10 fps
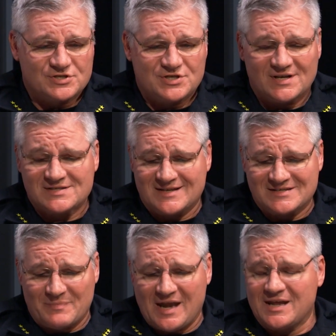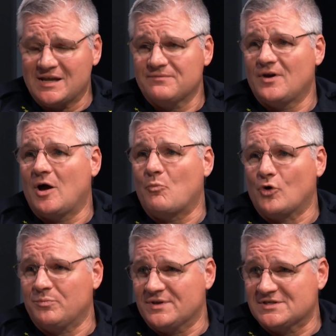just as many, if not
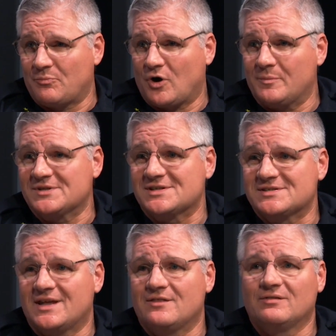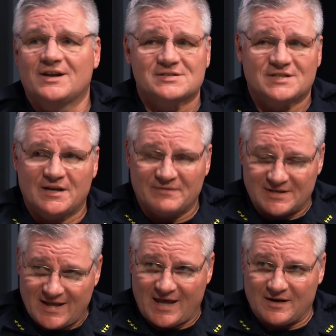more, police departments that say the legislative
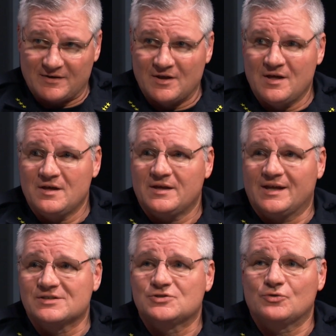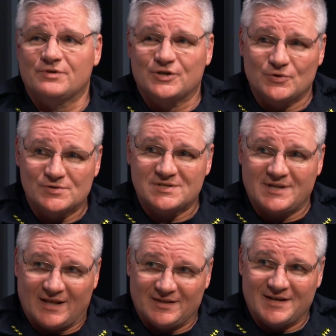intent is to reduce
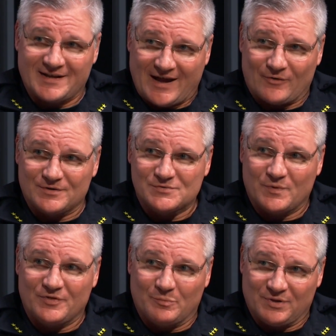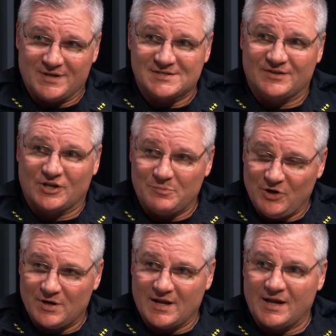deadly encounters with the police and the
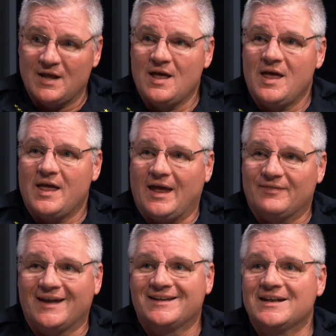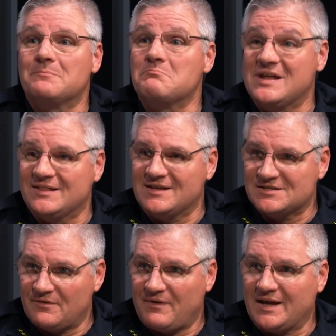community, and they didn't mean
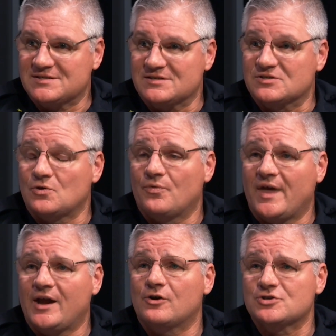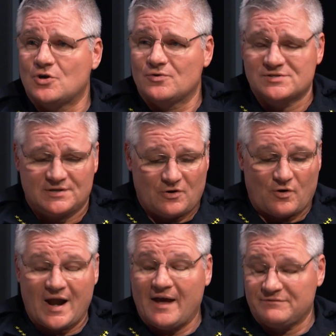these devices, so they are chosen
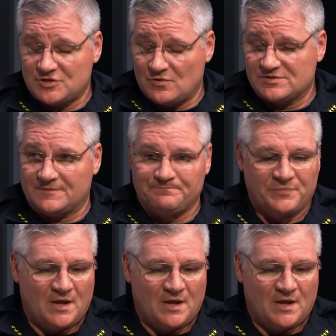or have chosen